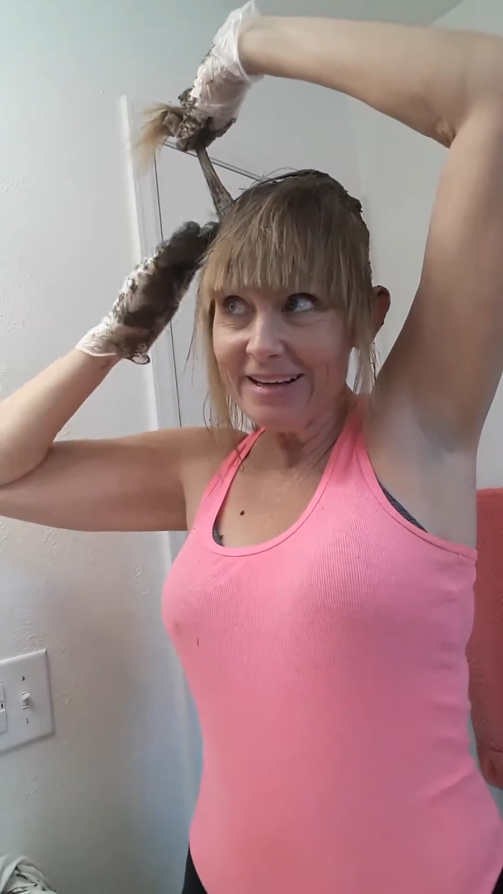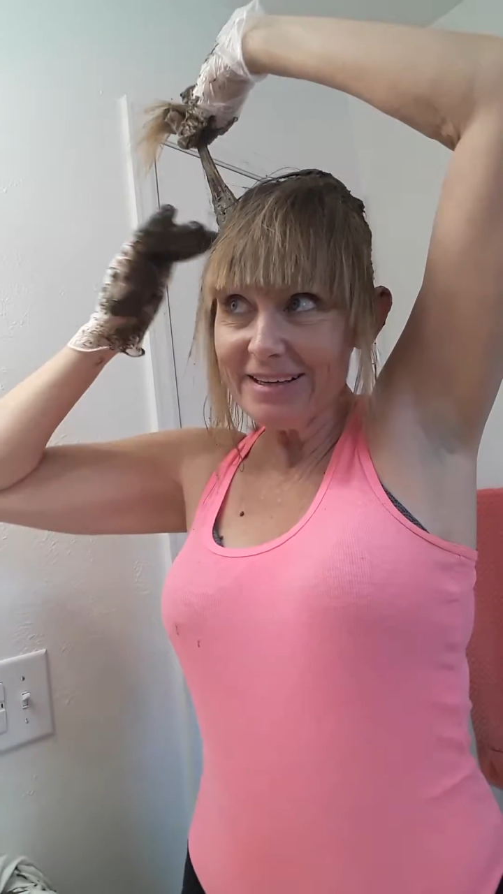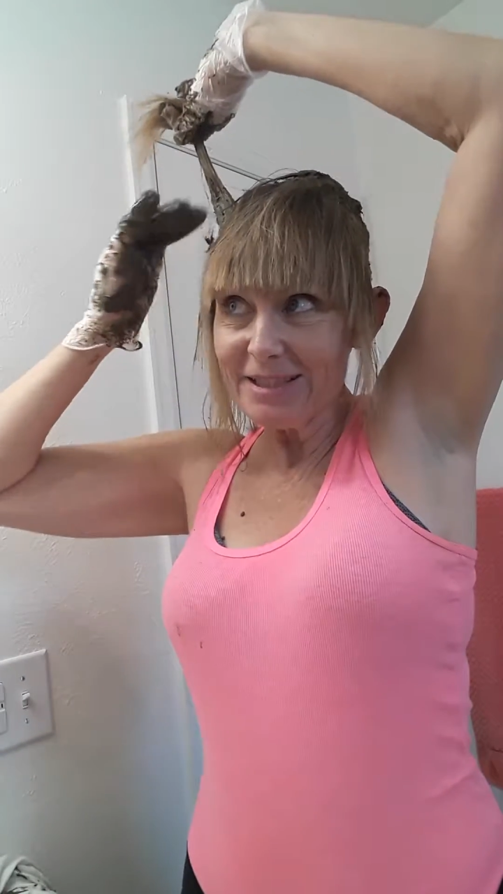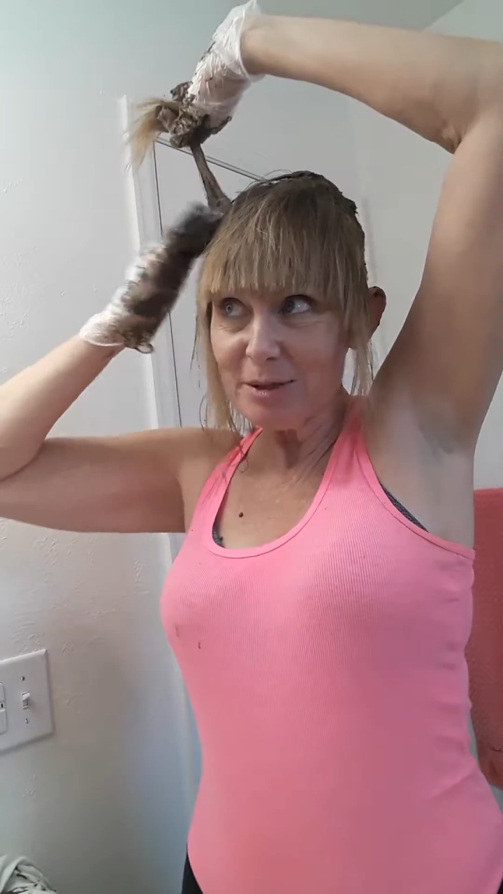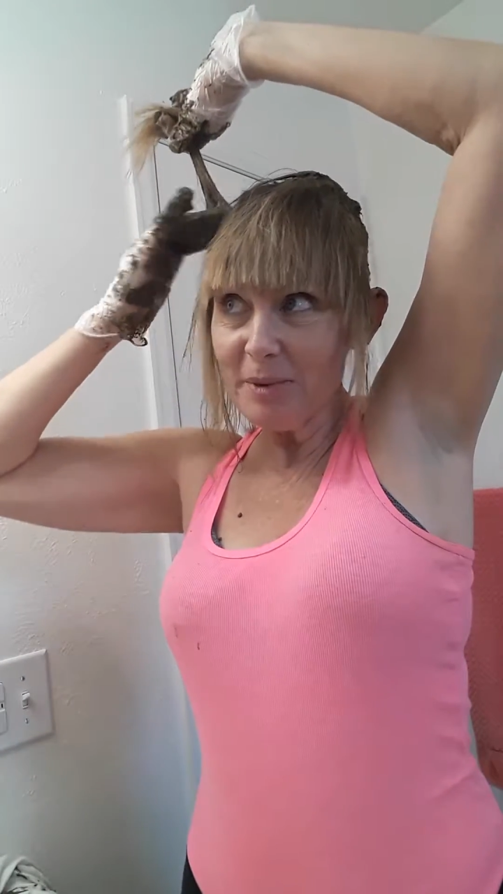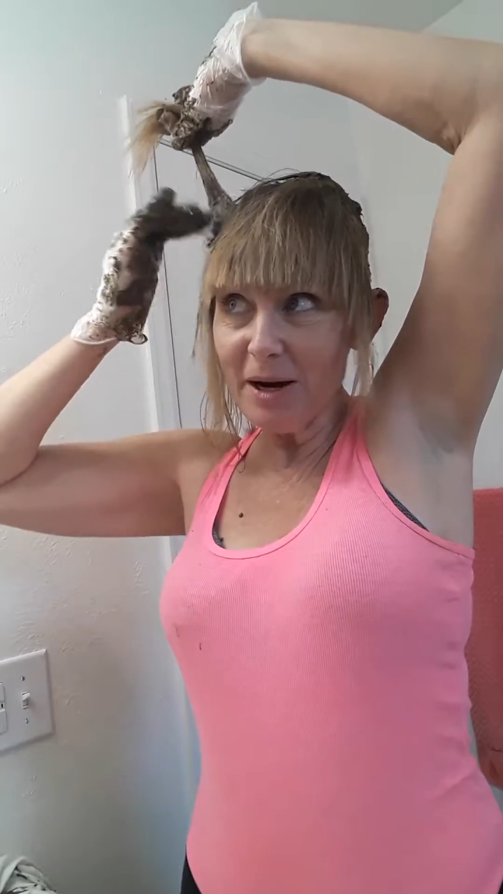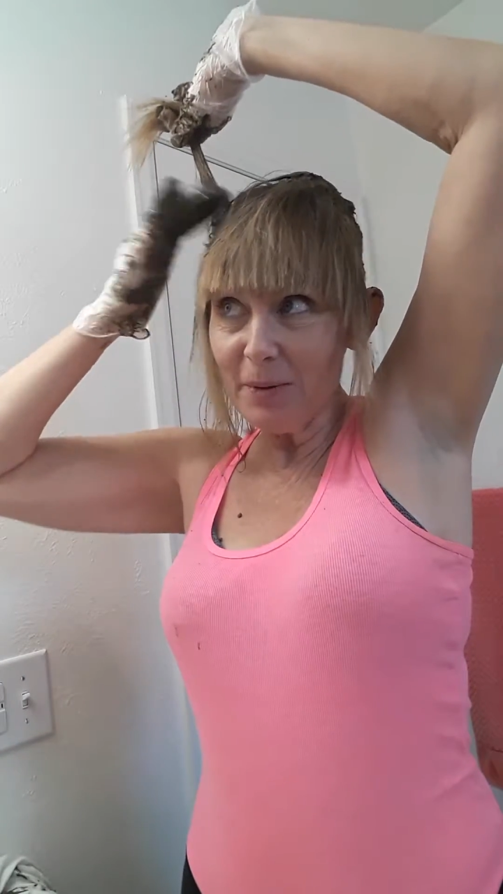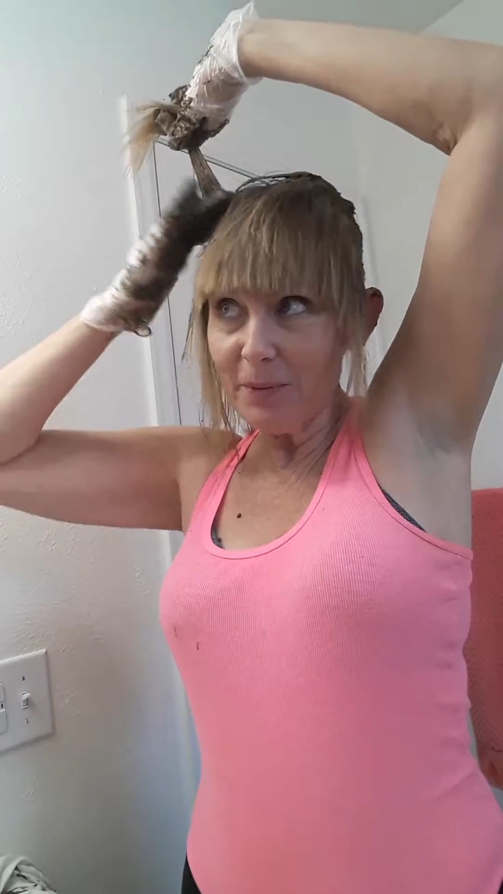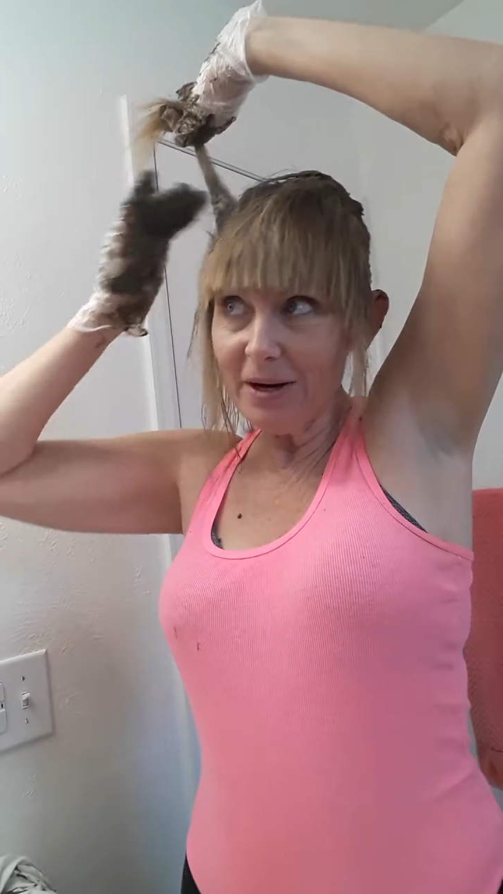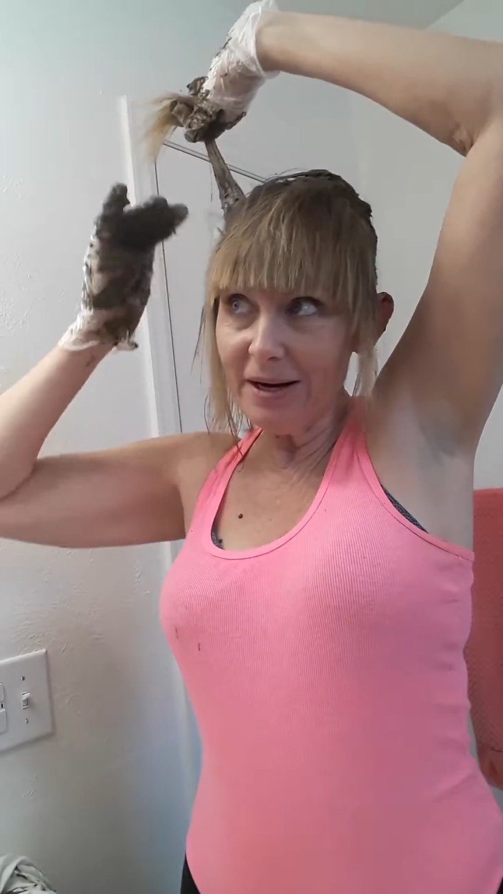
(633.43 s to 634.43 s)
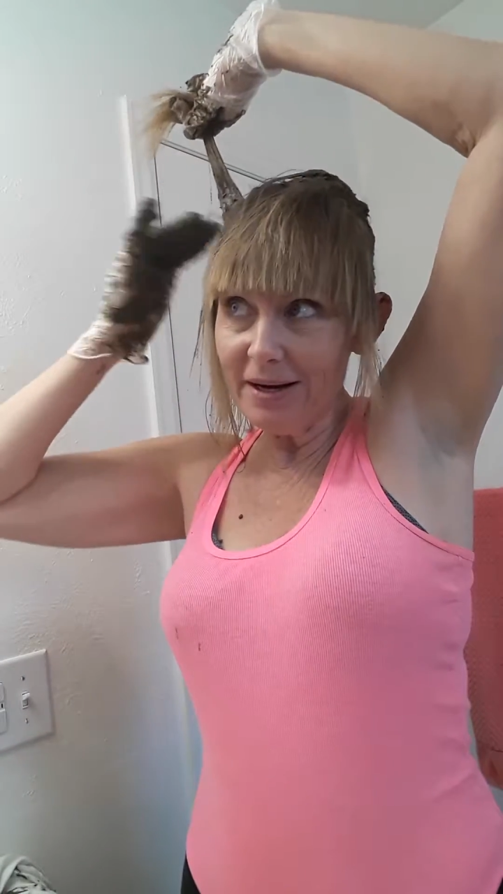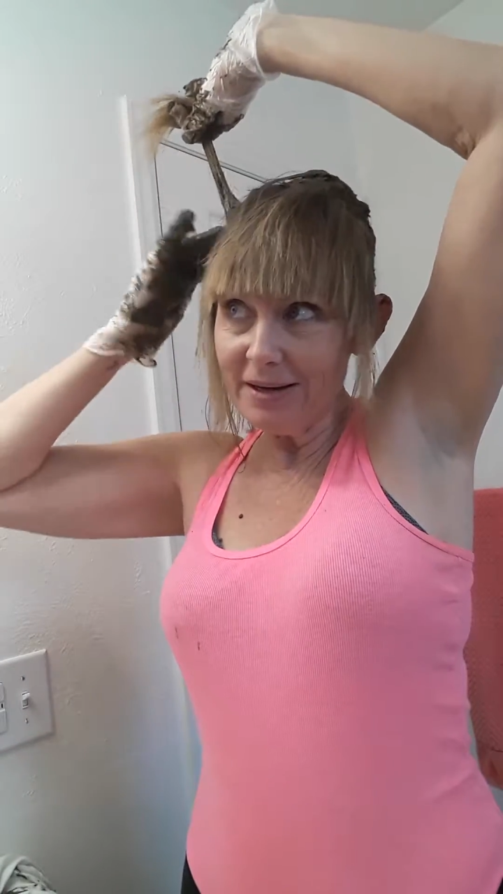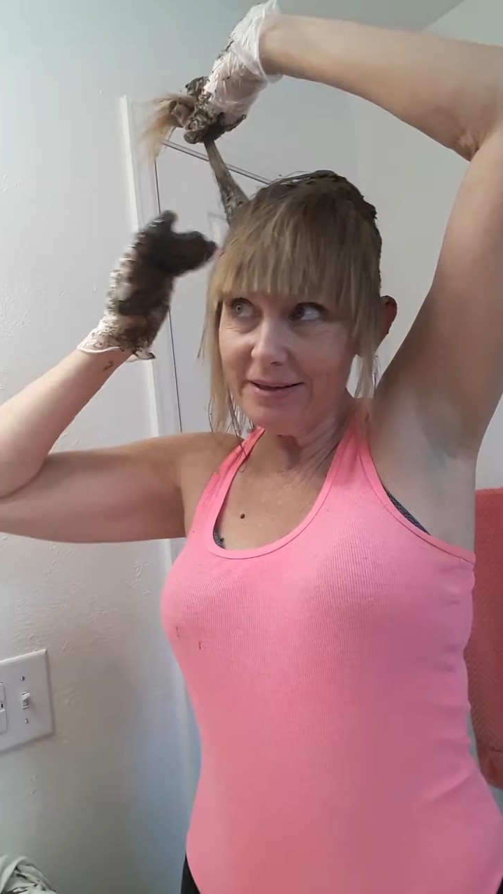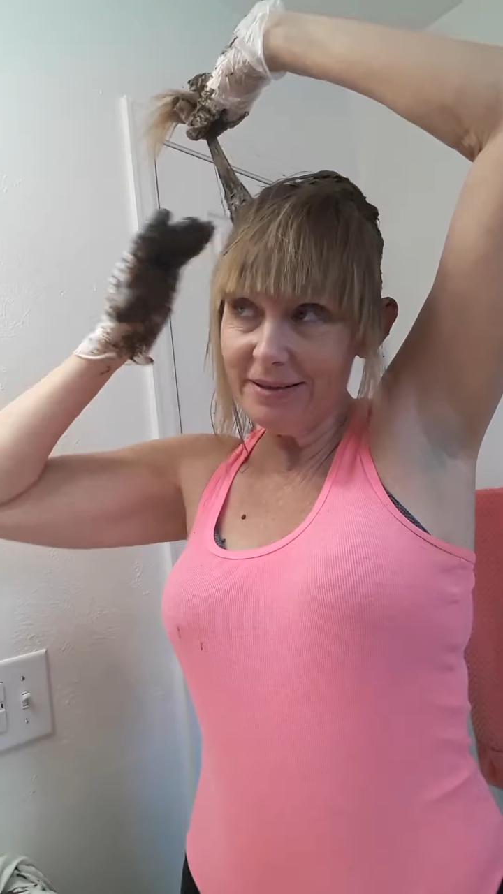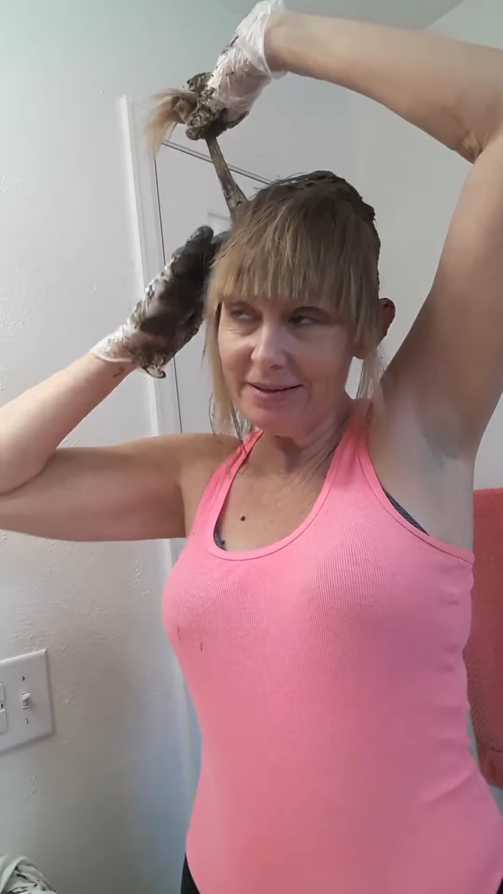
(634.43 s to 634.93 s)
It's about what?